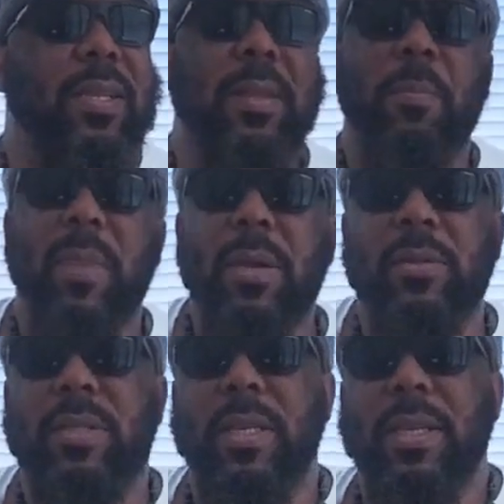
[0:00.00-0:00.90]
the
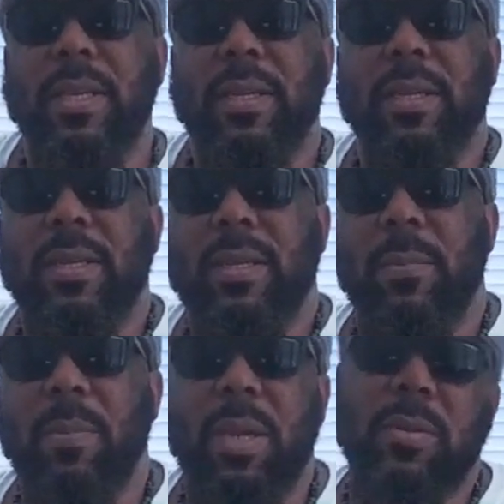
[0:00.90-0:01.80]
music.
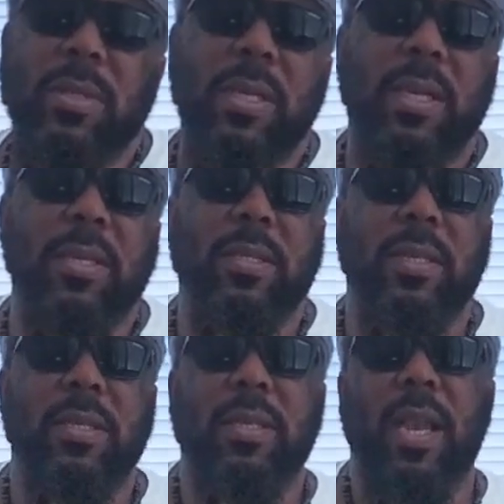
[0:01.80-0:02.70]
The music is
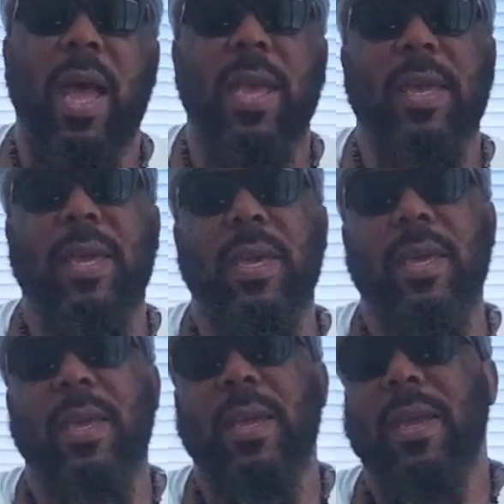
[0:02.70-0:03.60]
just like
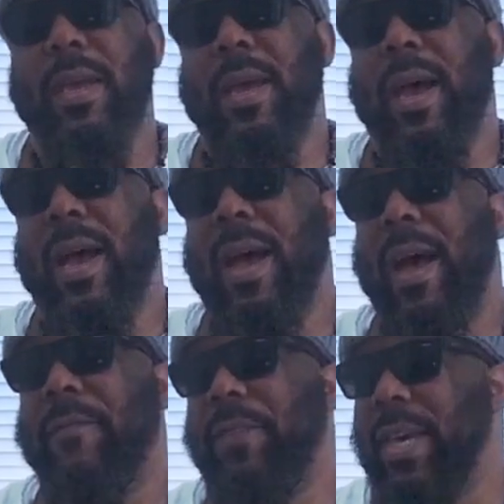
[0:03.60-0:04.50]

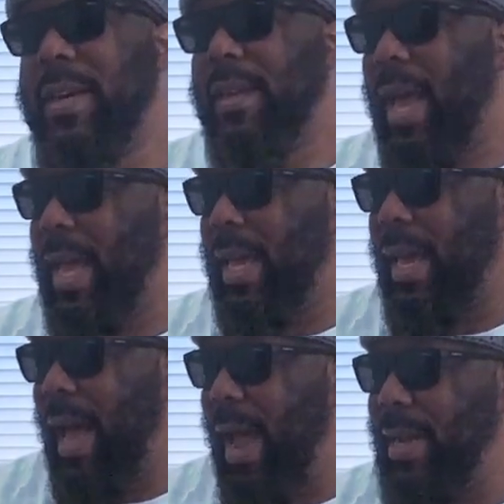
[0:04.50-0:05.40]
I feel like
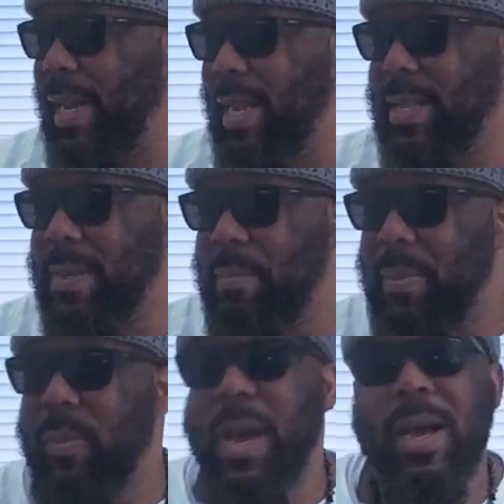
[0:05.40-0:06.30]
I need to.
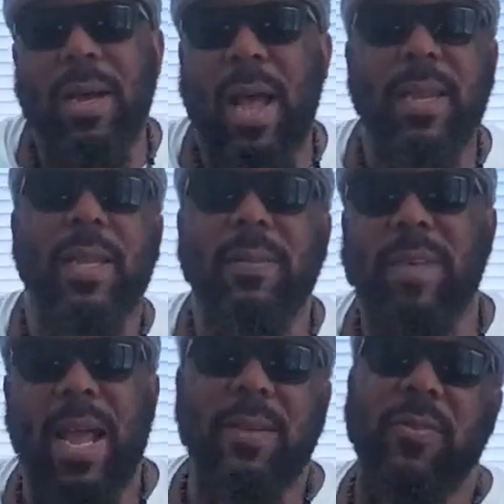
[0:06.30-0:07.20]
Well, I live
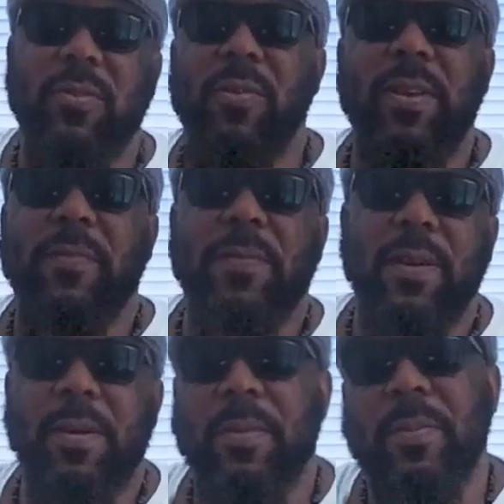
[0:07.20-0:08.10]
down the street
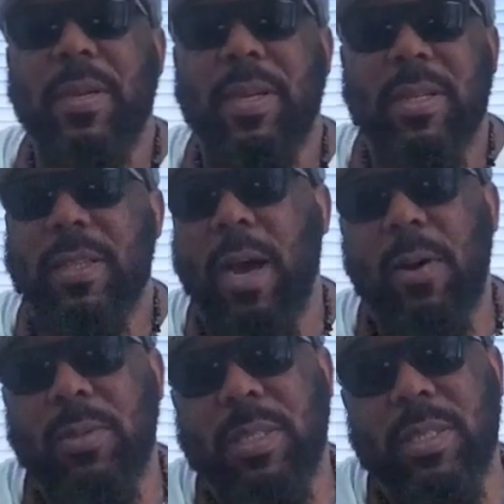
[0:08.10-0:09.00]
from the
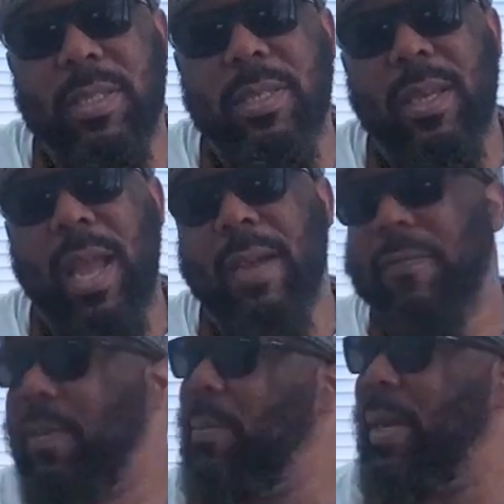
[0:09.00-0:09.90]
ocean, like a
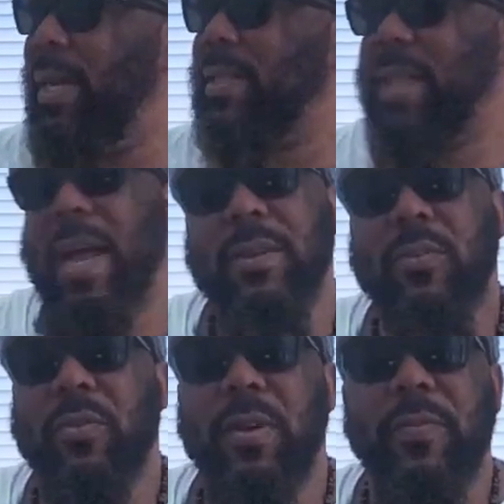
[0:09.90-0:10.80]
few minutes down the
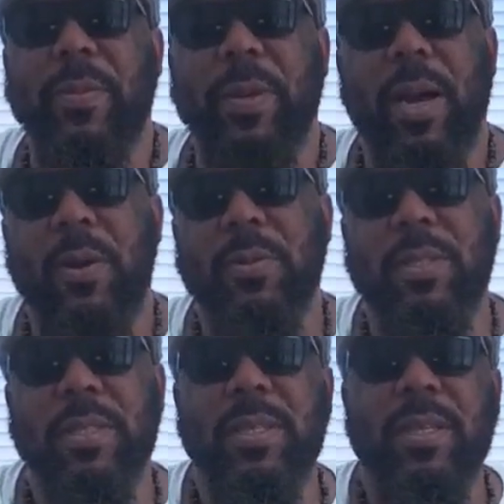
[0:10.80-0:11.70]
street from the
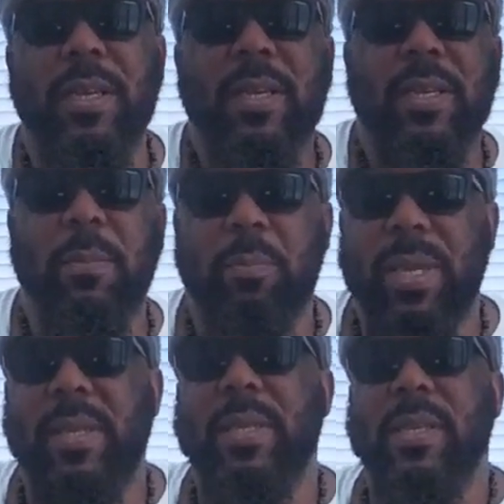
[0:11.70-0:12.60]
ocean. The
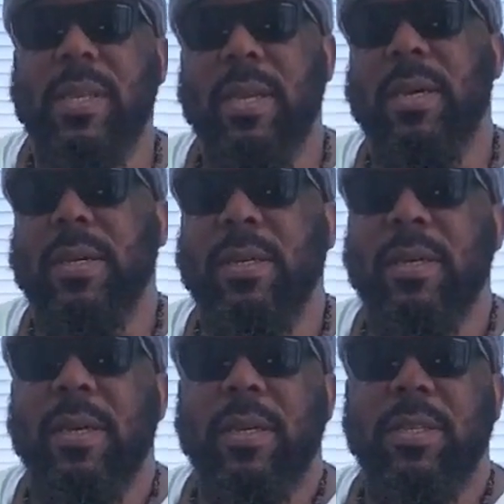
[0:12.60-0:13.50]
beaches here,
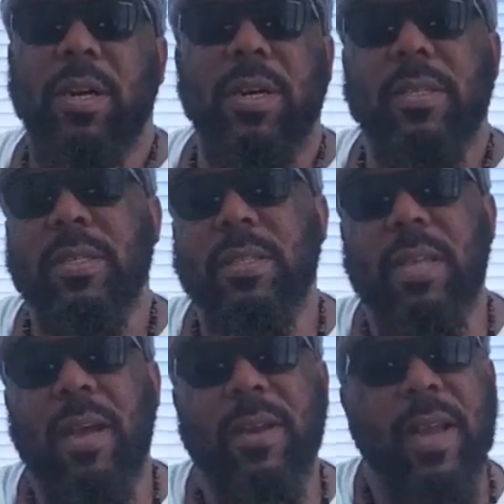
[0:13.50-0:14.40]
Charleston,
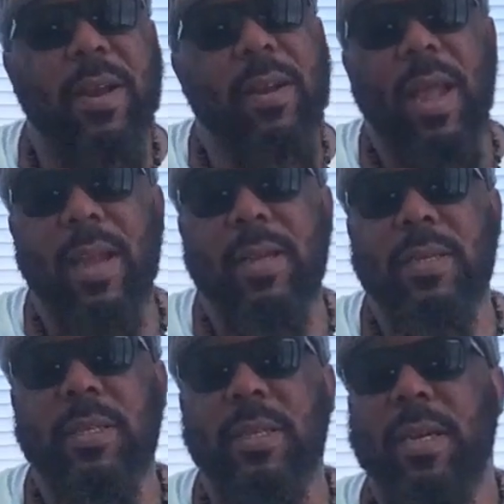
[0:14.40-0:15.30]
South Carolina,
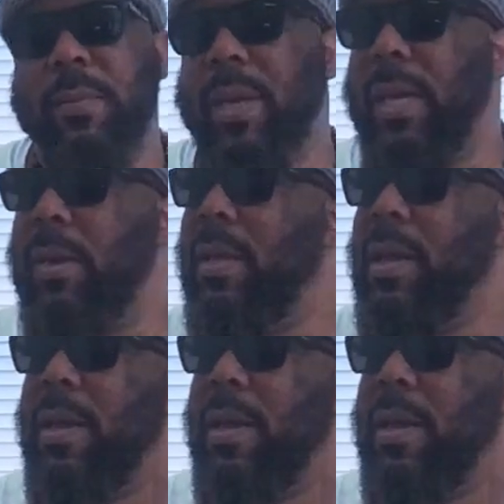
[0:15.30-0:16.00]
you know what I mean?